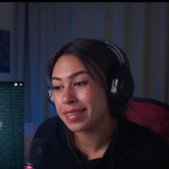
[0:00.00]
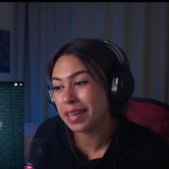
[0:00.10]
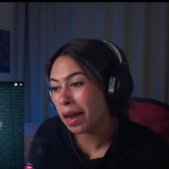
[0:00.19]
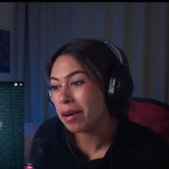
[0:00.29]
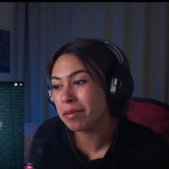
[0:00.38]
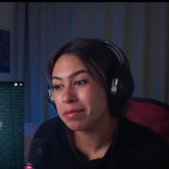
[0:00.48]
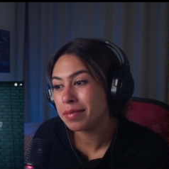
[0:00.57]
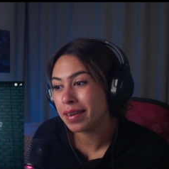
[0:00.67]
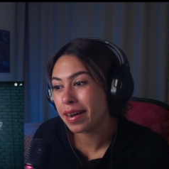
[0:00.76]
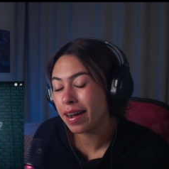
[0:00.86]
Damn,
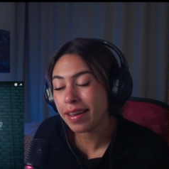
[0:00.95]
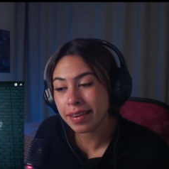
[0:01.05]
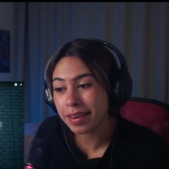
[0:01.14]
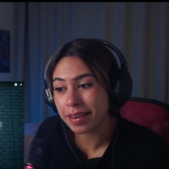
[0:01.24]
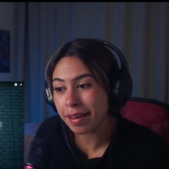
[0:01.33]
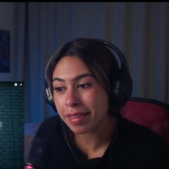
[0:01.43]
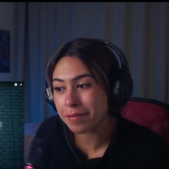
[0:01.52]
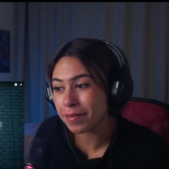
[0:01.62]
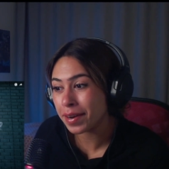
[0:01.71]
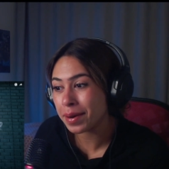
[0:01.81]
I didn't like
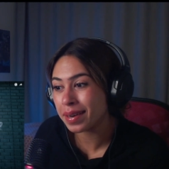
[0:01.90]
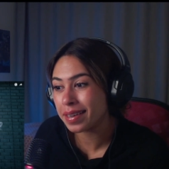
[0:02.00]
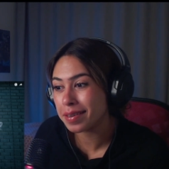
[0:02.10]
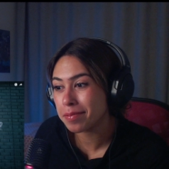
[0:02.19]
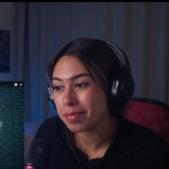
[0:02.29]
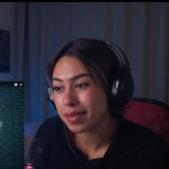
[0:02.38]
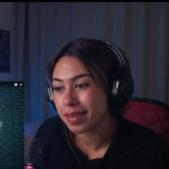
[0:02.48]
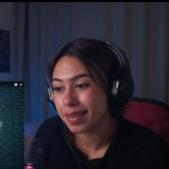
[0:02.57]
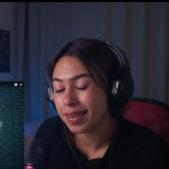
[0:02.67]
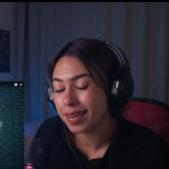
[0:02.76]
the video clip
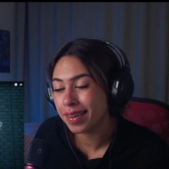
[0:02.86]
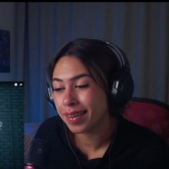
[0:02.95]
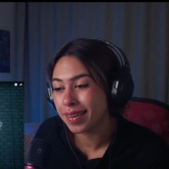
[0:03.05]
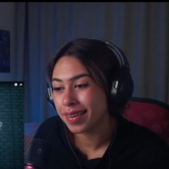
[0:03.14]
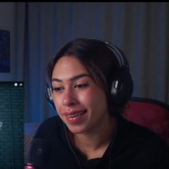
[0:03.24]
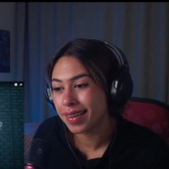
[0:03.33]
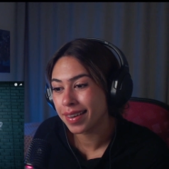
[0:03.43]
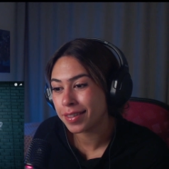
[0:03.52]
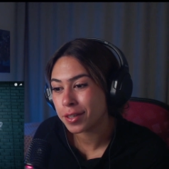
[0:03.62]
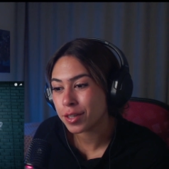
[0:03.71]

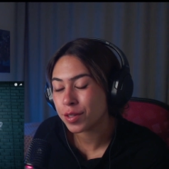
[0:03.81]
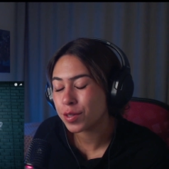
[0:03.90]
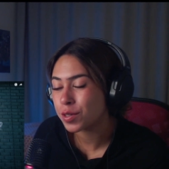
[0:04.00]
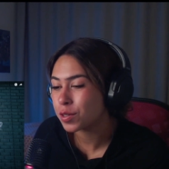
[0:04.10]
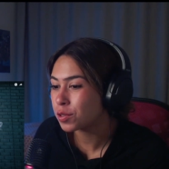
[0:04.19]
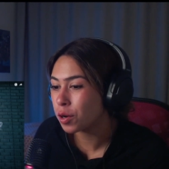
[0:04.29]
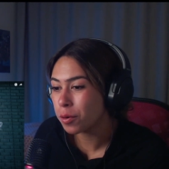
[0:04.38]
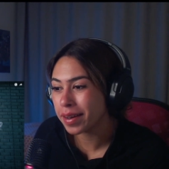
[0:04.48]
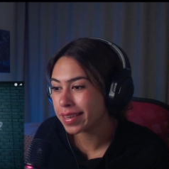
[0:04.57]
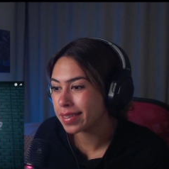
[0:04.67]
it's just
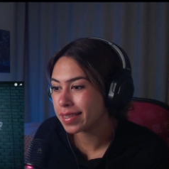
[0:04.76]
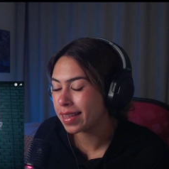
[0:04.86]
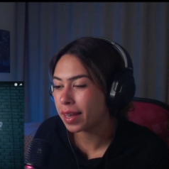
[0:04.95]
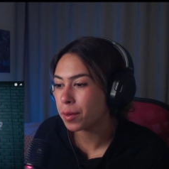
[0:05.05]
so ex- like